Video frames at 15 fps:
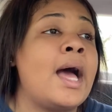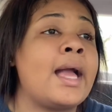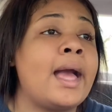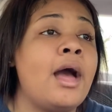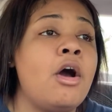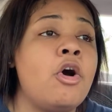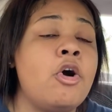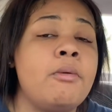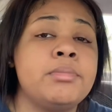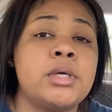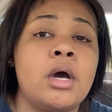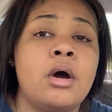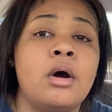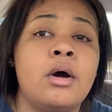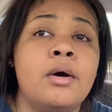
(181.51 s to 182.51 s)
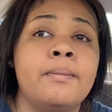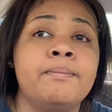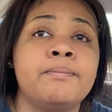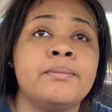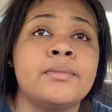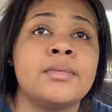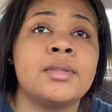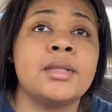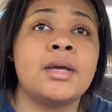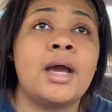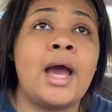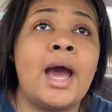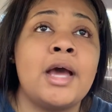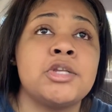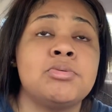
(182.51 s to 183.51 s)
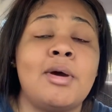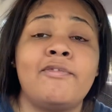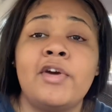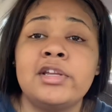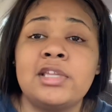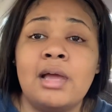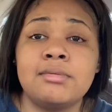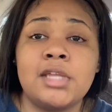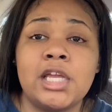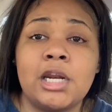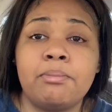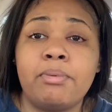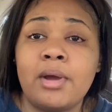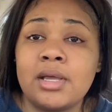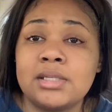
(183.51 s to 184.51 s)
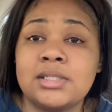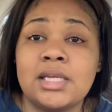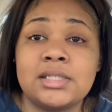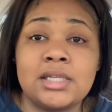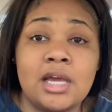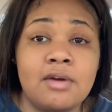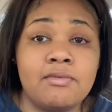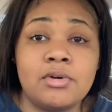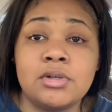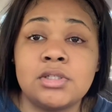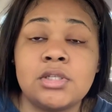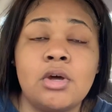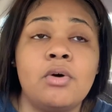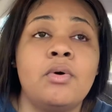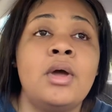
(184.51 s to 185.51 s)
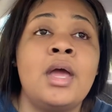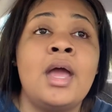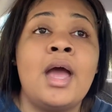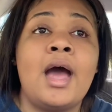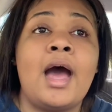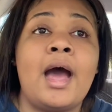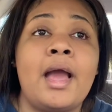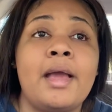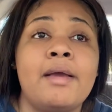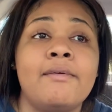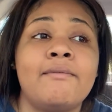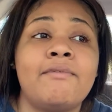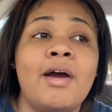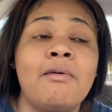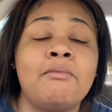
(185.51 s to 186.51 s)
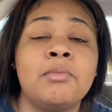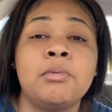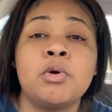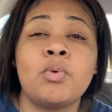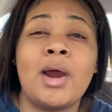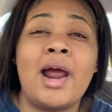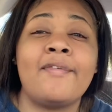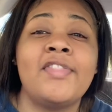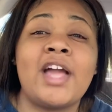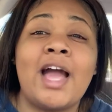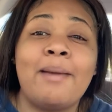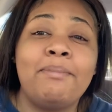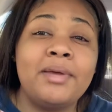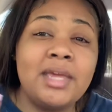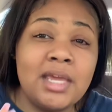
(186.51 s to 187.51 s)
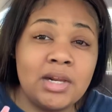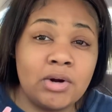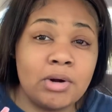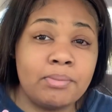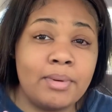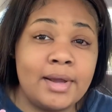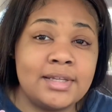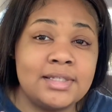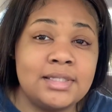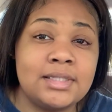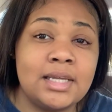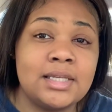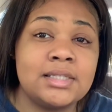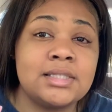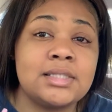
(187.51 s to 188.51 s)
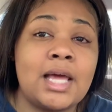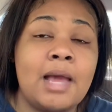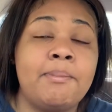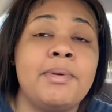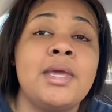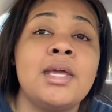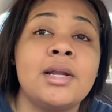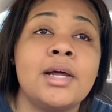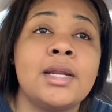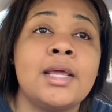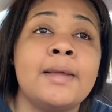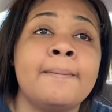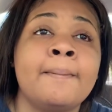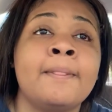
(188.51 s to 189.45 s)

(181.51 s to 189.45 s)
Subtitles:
I got home, y'all. It was my first time taking a pregnancy test ever. So if I remember right, I think I peed on the pregnancy test. I peed on it,